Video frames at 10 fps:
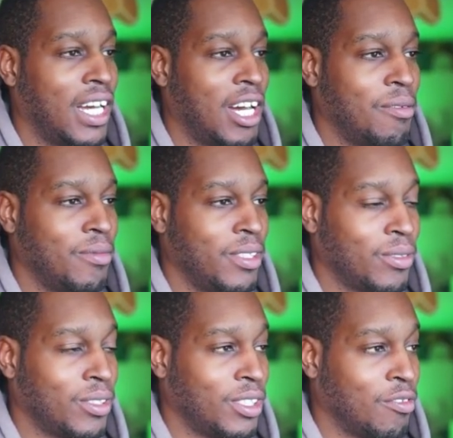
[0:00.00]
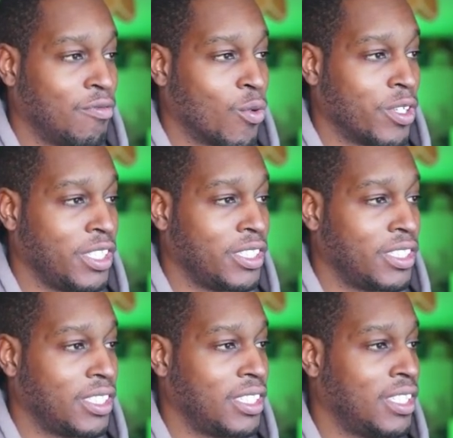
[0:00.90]
This was in the 40s.
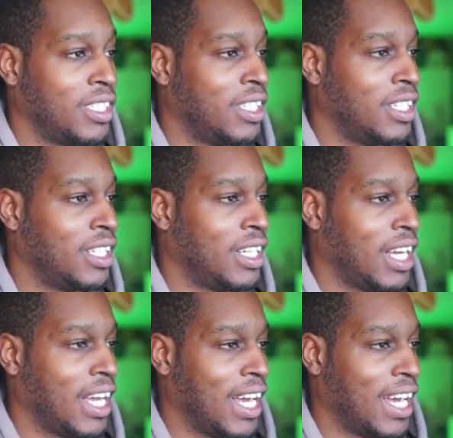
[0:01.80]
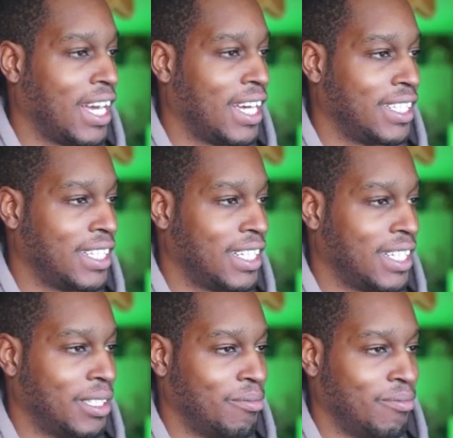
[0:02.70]
And
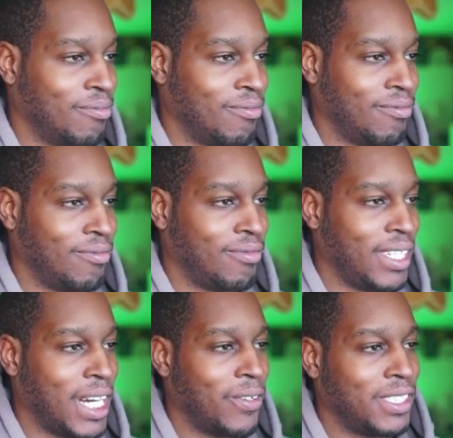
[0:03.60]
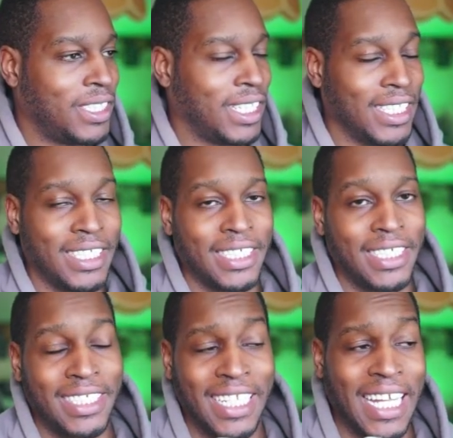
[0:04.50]
now it's saying in the
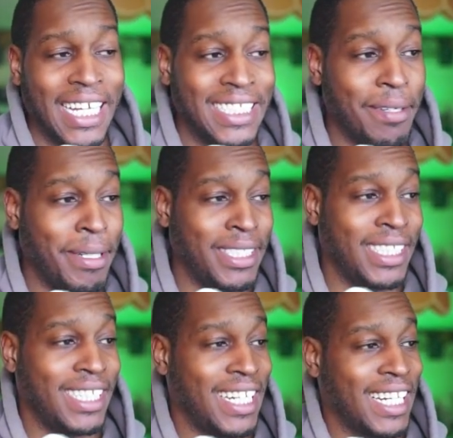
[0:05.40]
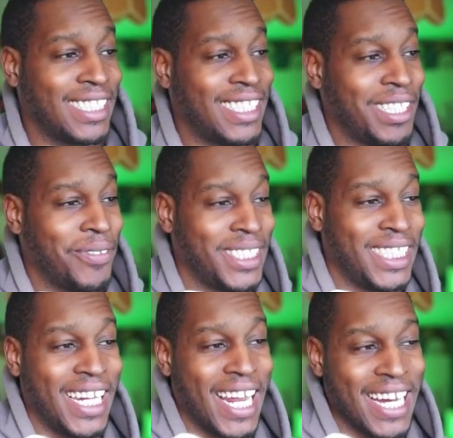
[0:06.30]
60s. The last time I did it, it actually said it was in the
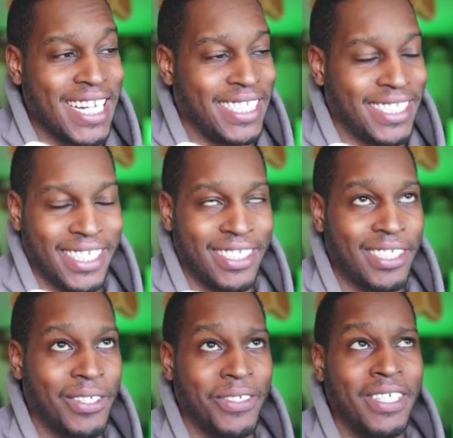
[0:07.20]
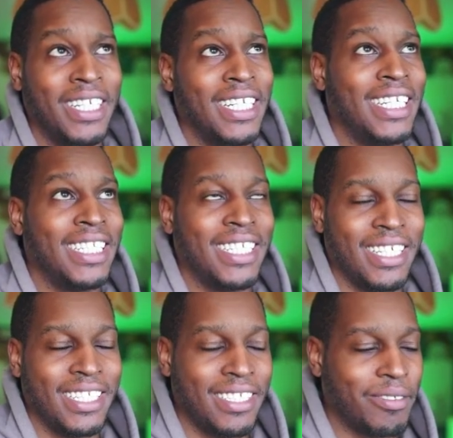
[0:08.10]
90s. And so
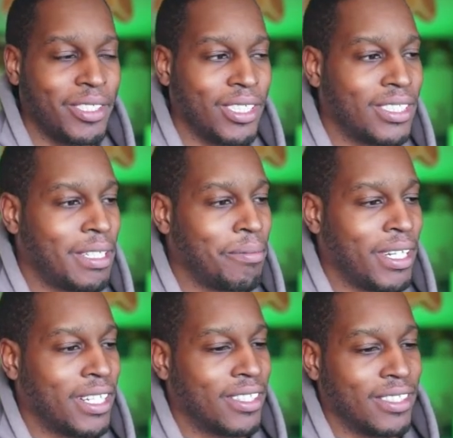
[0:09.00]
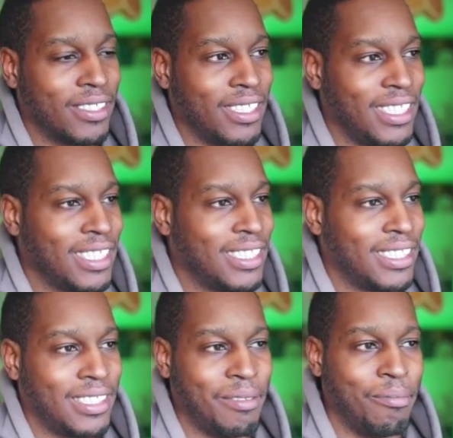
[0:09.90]
the results I'm getting are a little
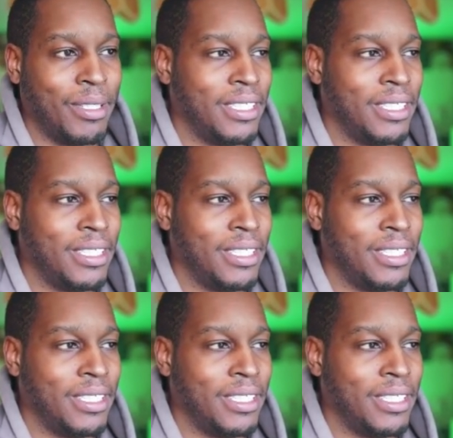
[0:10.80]
inconsistent, but